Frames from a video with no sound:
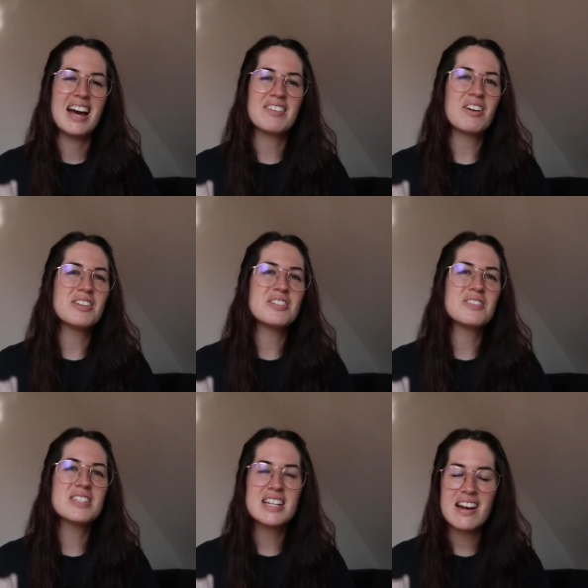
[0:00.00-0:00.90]
I'm going
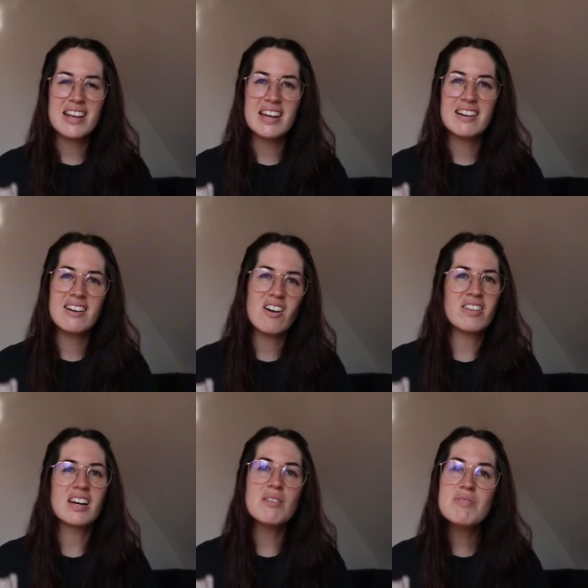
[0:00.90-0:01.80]
to sit out here on
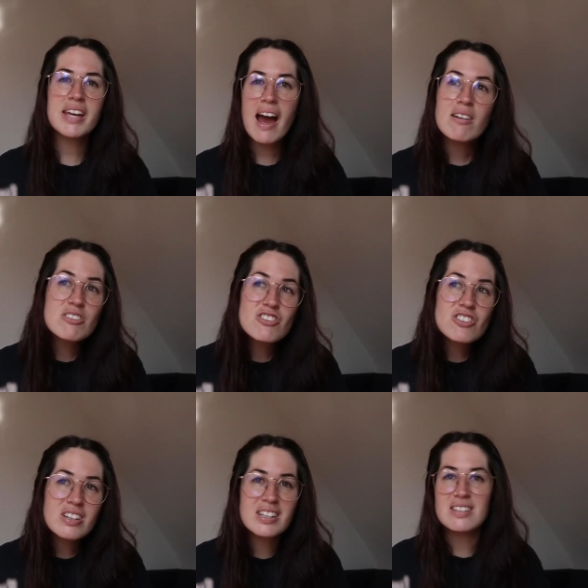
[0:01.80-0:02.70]
the comfy couch,
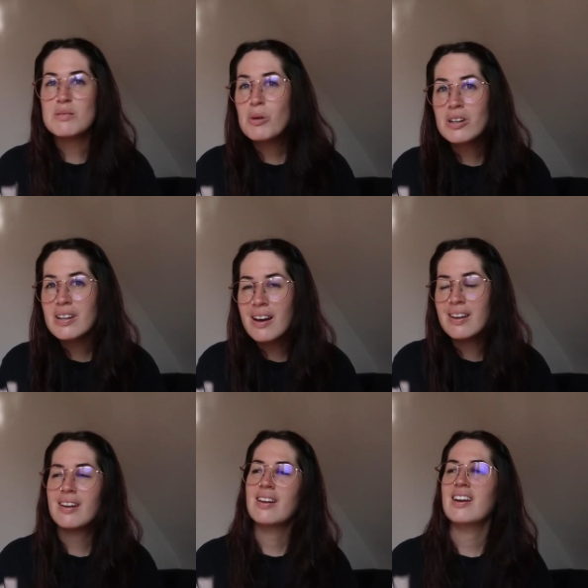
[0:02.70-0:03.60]
get some work
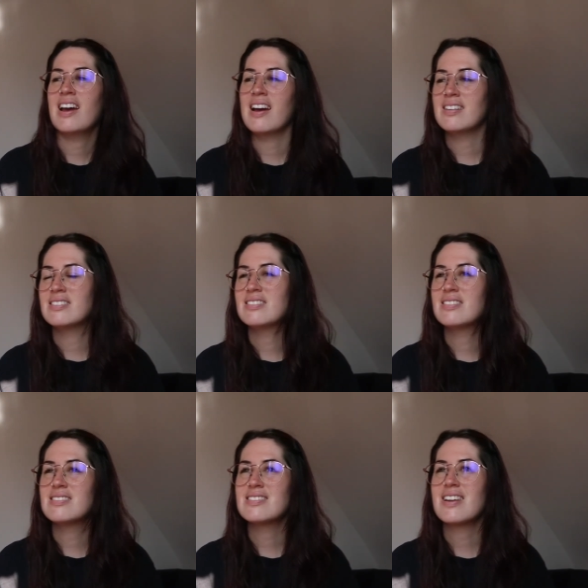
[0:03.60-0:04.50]
done,
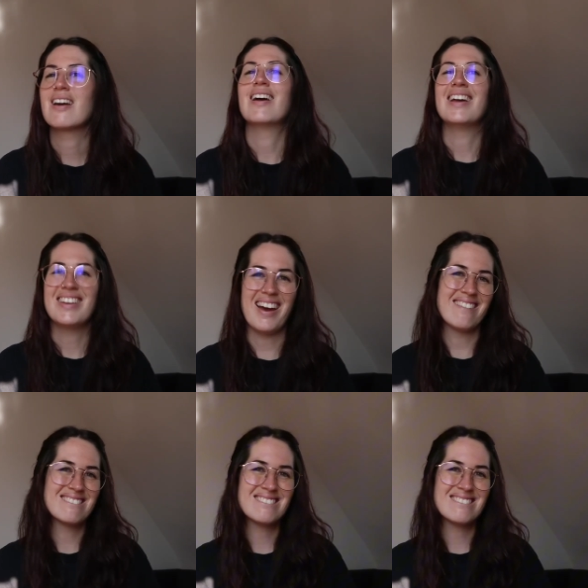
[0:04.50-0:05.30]
and yeah,